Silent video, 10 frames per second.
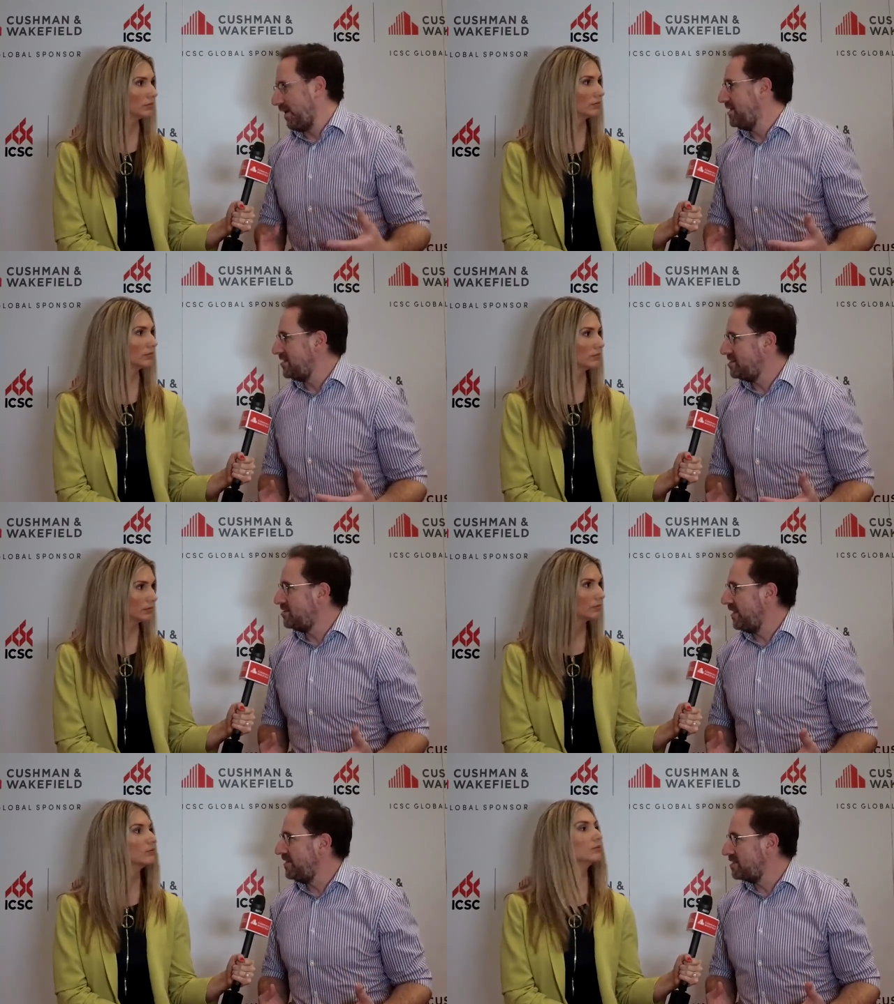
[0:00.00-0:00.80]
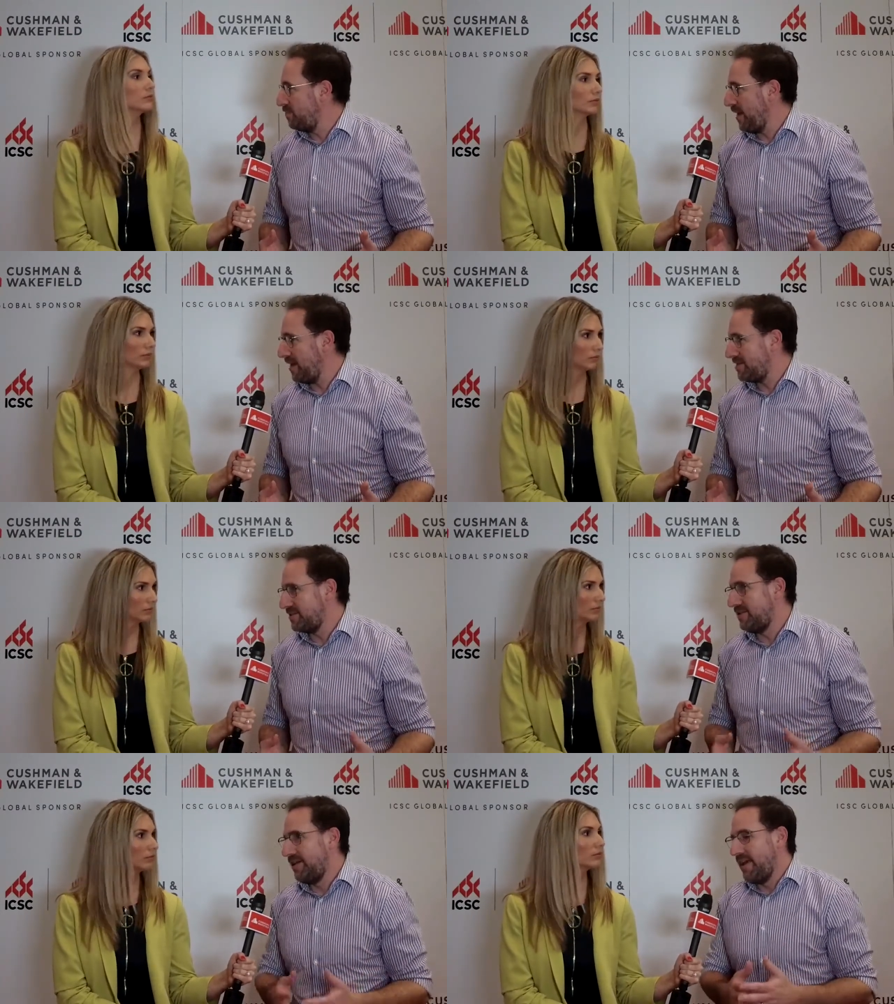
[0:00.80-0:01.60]
Speaker 1: transition that
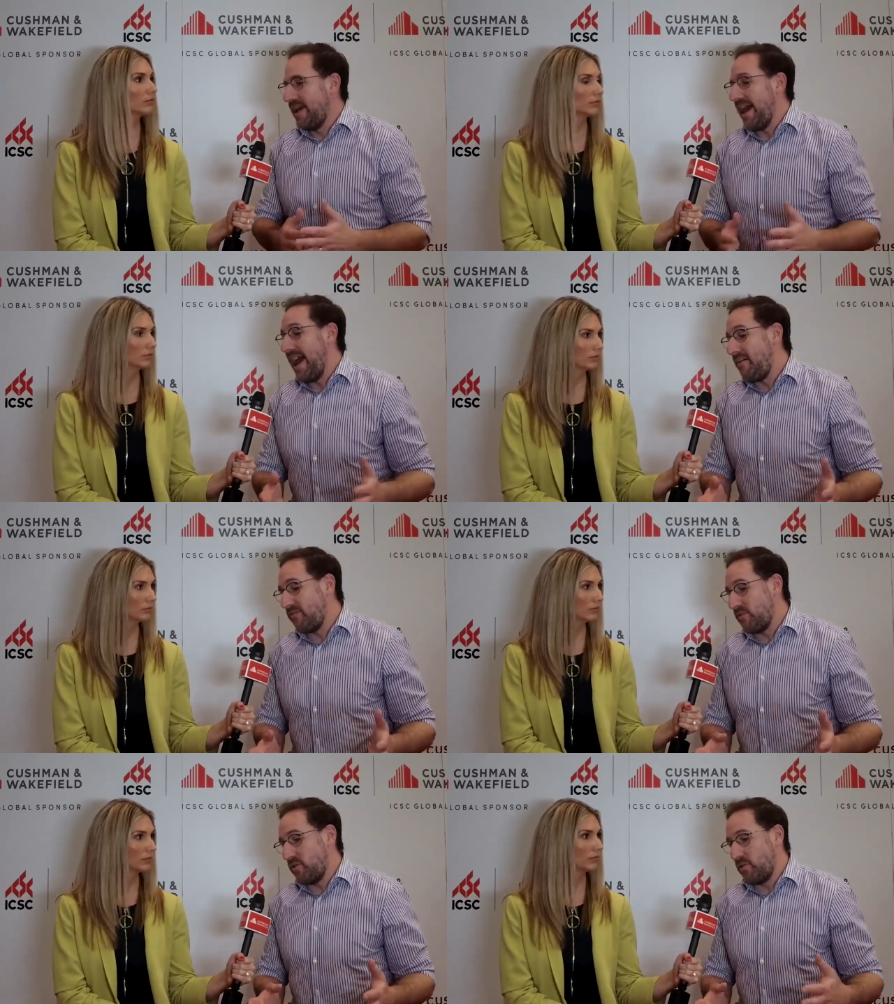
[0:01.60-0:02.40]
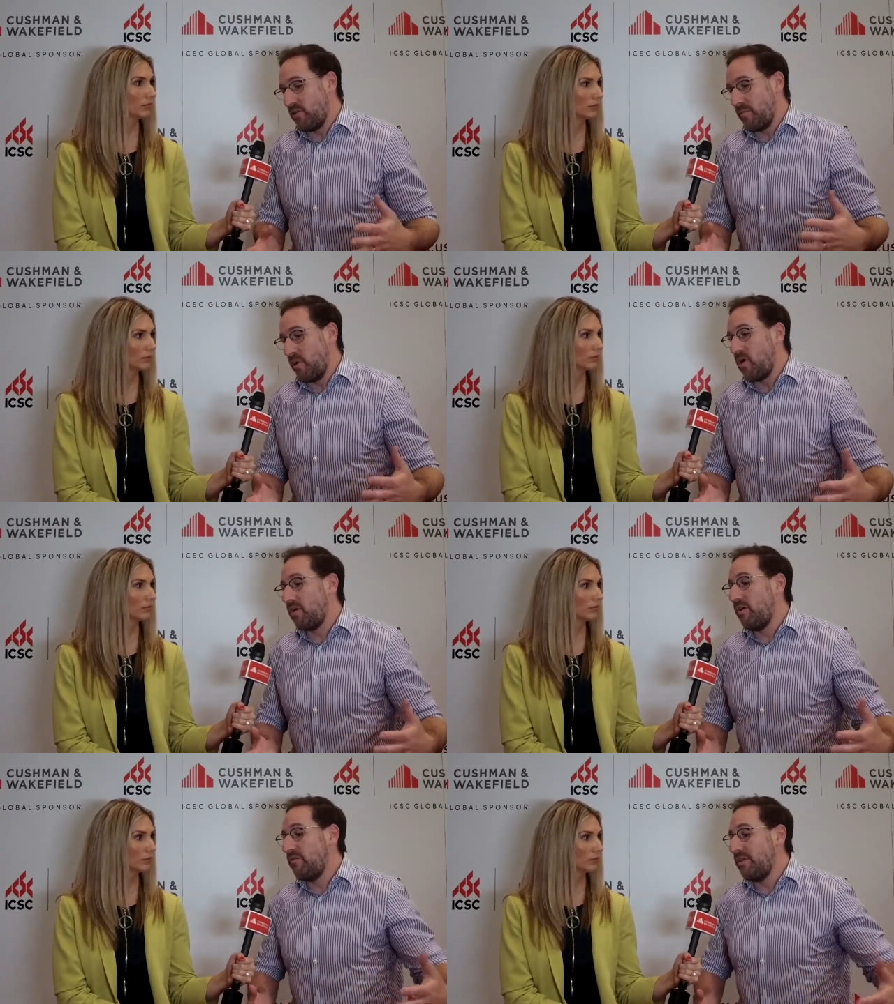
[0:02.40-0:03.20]
space after the
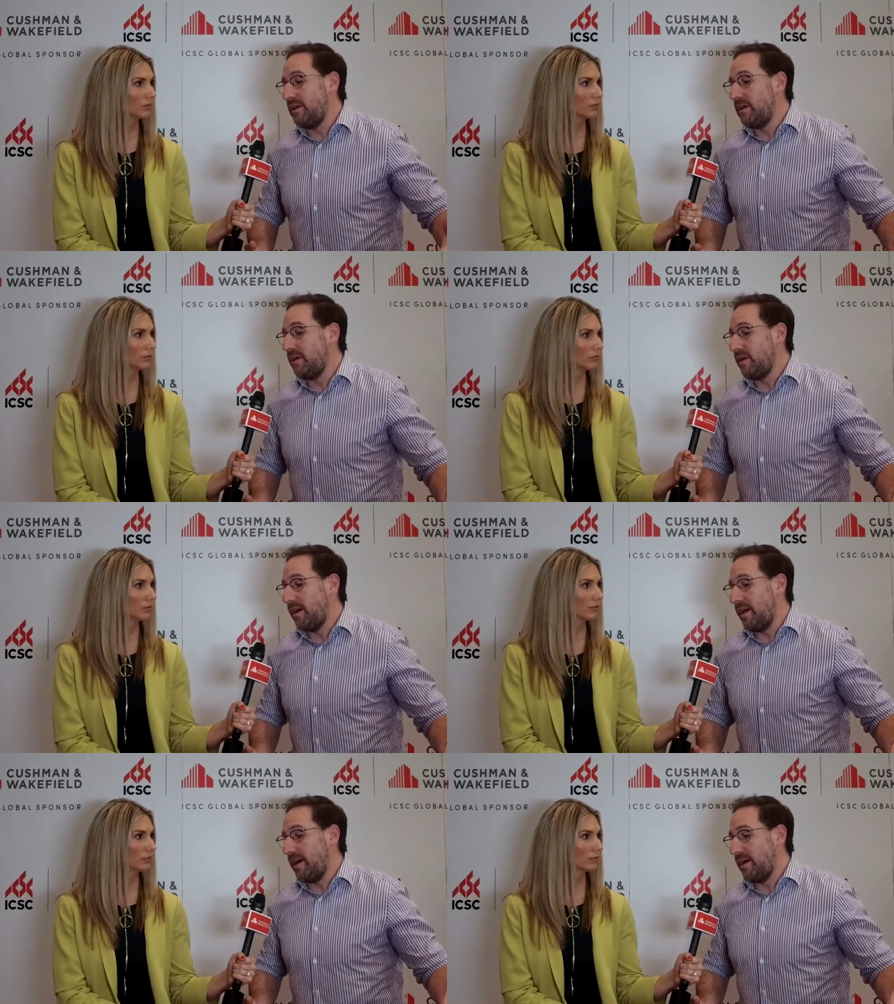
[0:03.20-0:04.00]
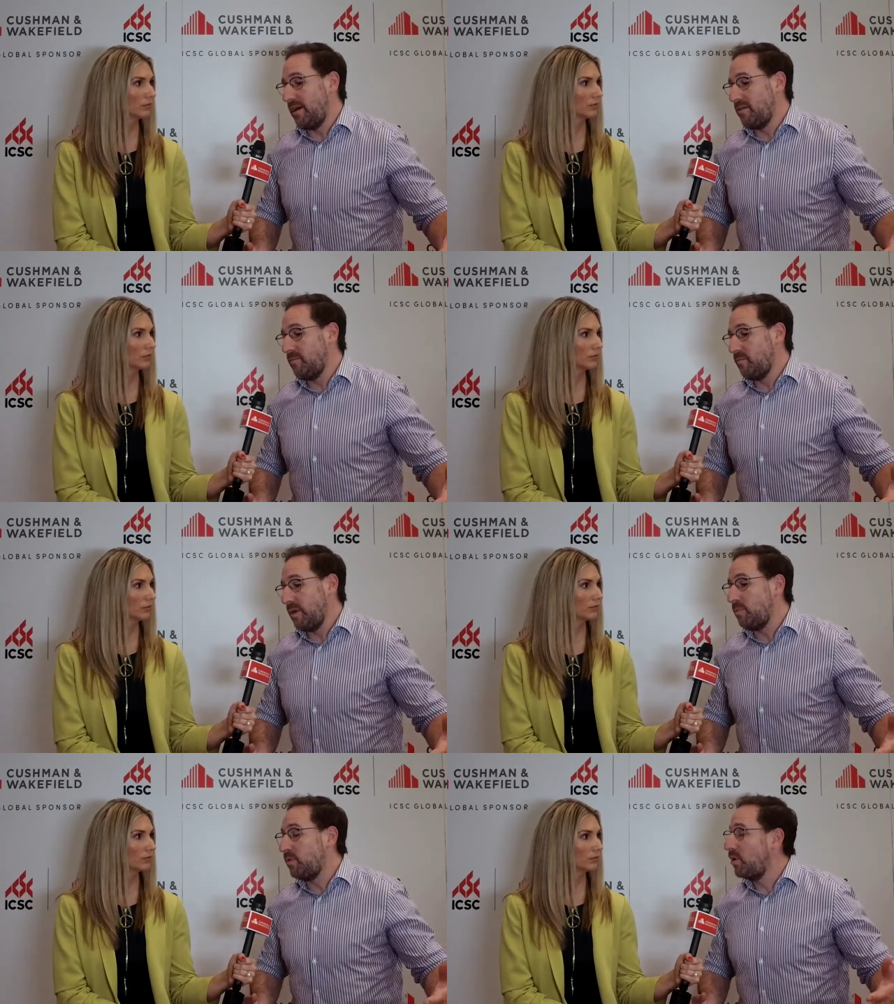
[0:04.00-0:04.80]
bulk of the uh,
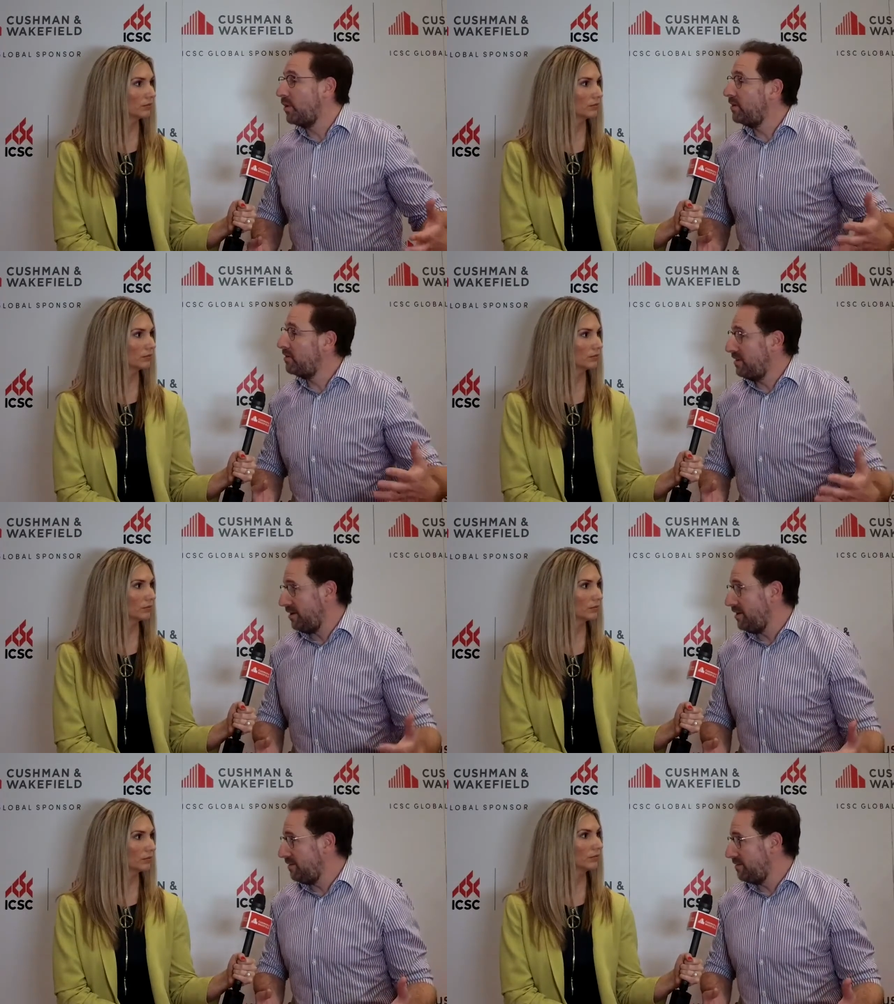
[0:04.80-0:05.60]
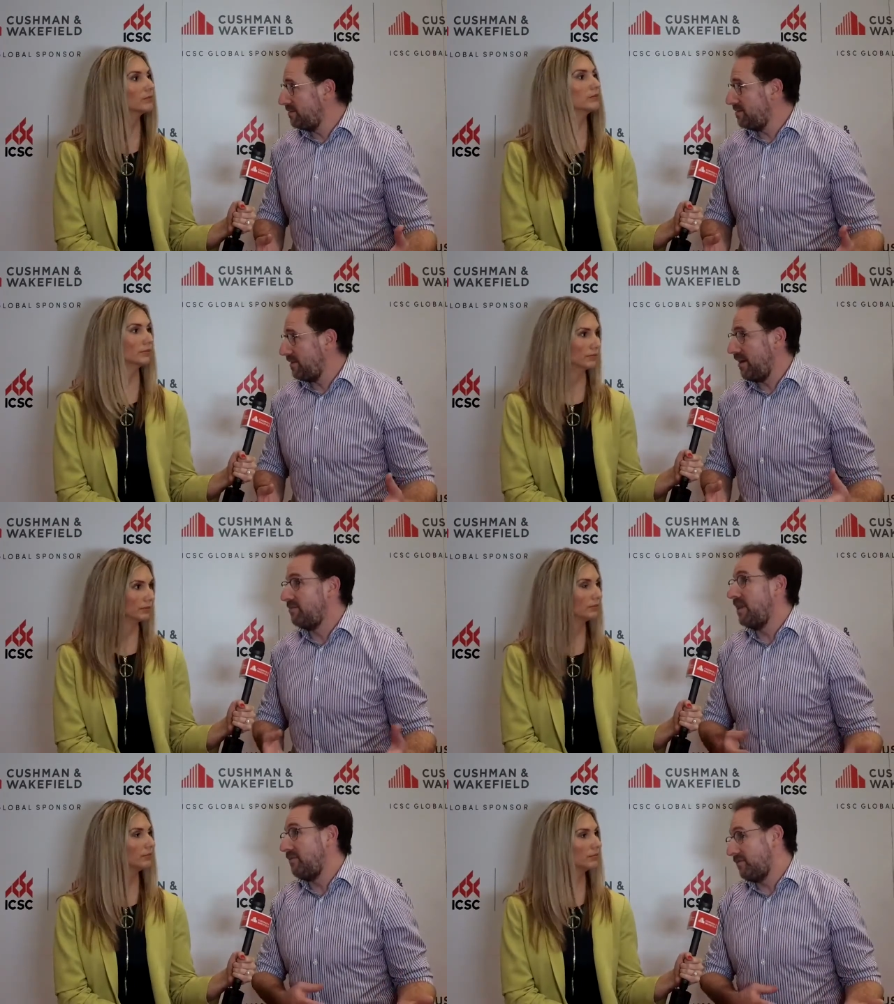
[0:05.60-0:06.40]
people who are going there to eat
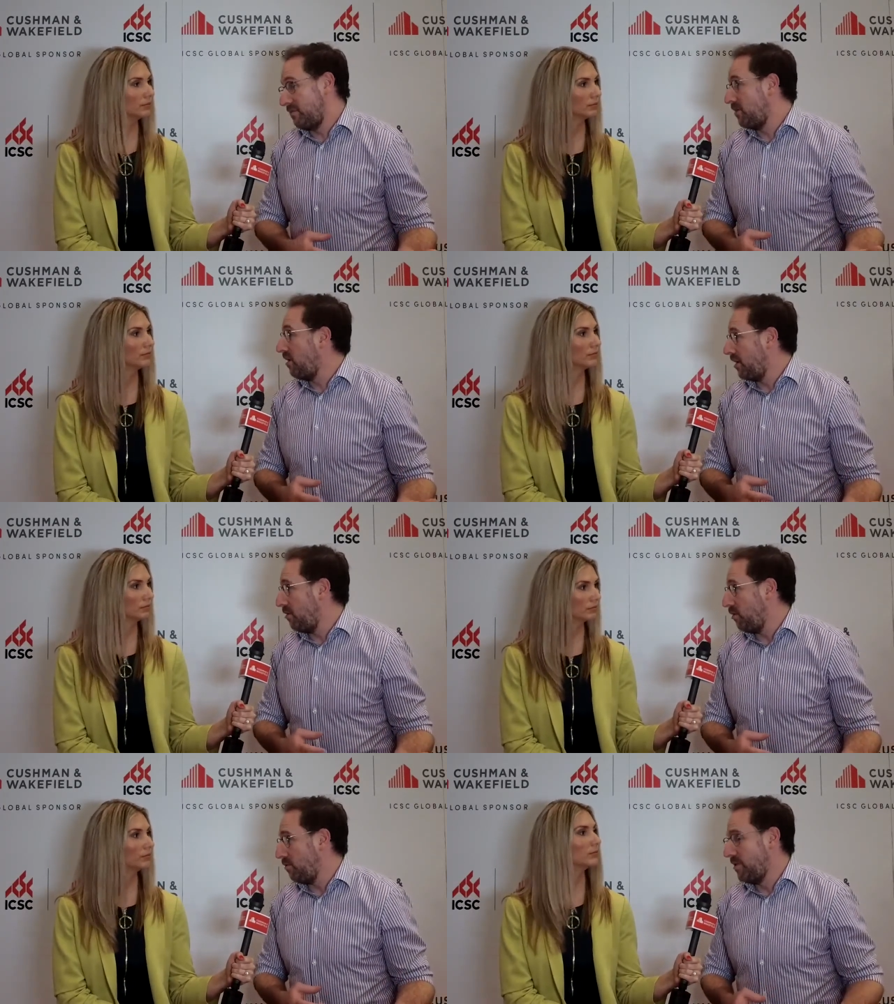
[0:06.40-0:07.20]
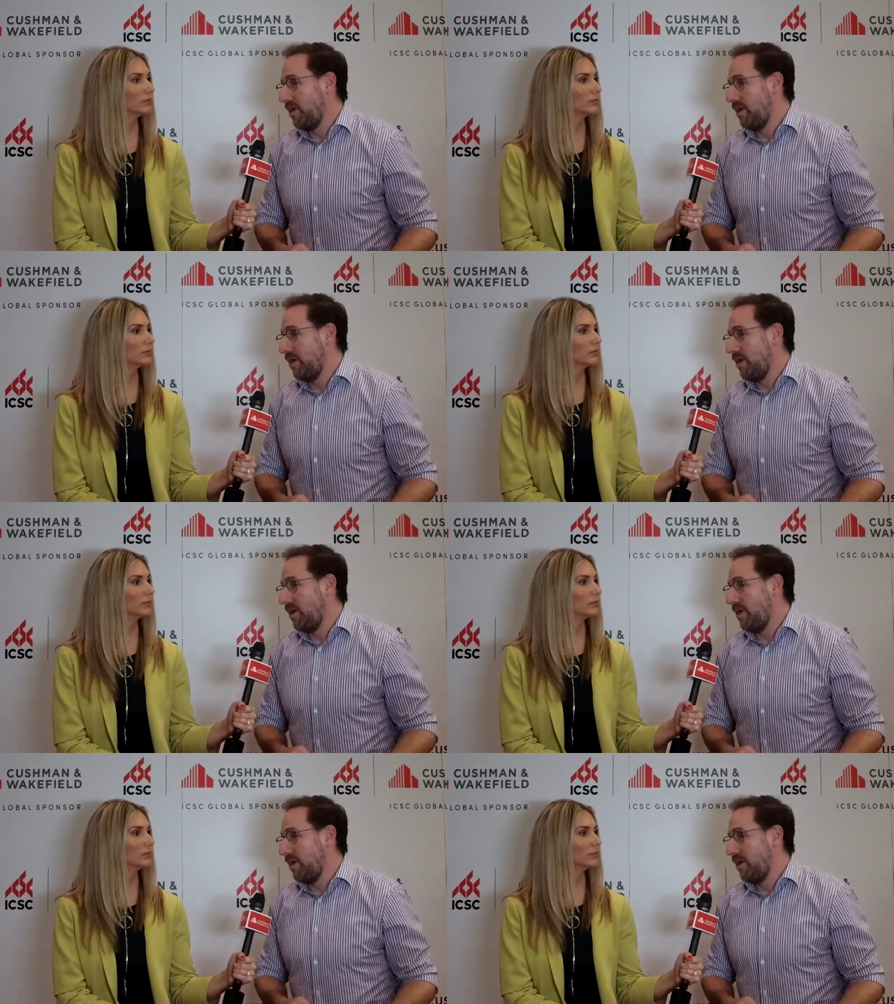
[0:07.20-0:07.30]
have left or gone home.